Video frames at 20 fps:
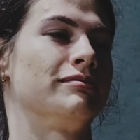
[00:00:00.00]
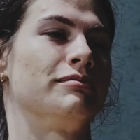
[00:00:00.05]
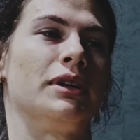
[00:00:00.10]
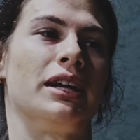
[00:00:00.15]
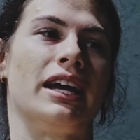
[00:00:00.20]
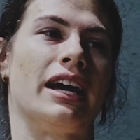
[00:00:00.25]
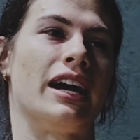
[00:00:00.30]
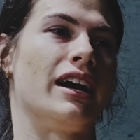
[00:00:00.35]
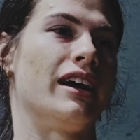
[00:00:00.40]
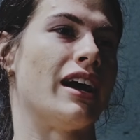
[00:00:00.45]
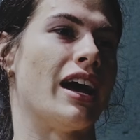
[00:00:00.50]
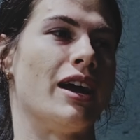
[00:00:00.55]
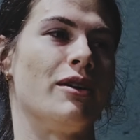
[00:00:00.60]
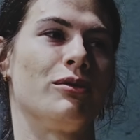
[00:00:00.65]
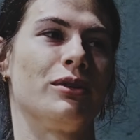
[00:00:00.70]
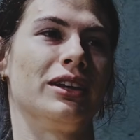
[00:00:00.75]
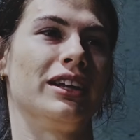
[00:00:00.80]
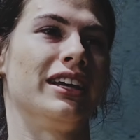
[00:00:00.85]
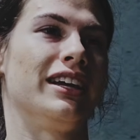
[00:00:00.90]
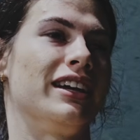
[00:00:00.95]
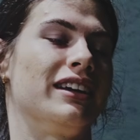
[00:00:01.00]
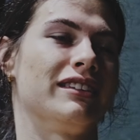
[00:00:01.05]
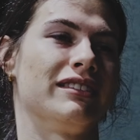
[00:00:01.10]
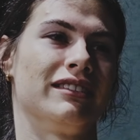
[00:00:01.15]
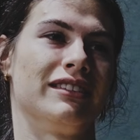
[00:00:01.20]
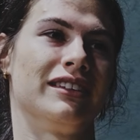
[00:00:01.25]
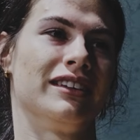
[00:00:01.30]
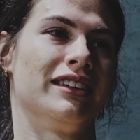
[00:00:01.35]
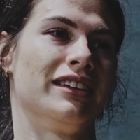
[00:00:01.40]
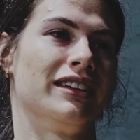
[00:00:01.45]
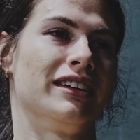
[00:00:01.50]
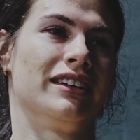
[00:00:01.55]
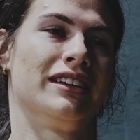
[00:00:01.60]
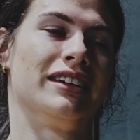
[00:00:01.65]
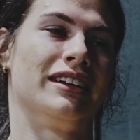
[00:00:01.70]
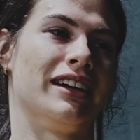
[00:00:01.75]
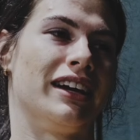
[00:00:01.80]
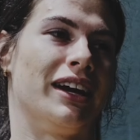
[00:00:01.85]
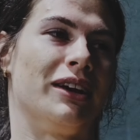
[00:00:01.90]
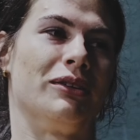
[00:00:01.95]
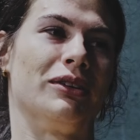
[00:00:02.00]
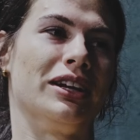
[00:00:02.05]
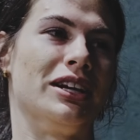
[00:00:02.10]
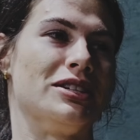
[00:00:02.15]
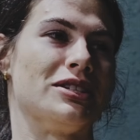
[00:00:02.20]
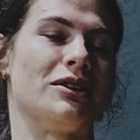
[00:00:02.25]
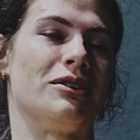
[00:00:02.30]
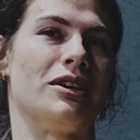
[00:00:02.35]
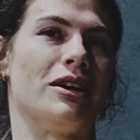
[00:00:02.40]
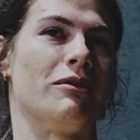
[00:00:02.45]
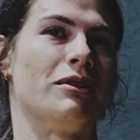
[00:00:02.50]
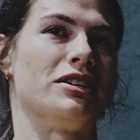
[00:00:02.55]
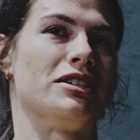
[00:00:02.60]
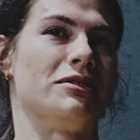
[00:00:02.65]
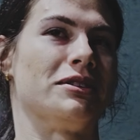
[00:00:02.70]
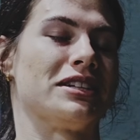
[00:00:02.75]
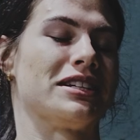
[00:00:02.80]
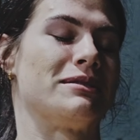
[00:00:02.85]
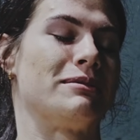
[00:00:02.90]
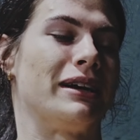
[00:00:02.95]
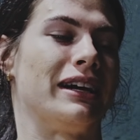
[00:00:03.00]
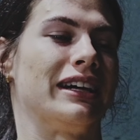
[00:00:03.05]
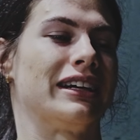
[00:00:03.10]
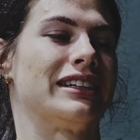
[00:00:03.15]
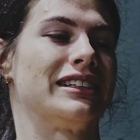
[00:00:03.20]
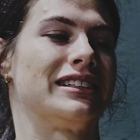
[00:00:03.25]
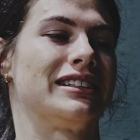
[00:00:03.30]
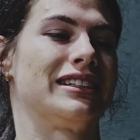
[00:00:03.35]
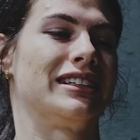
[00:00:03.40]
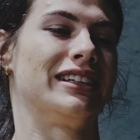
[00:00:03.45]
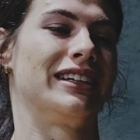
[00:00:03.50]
yeah, I really don't know what to expect.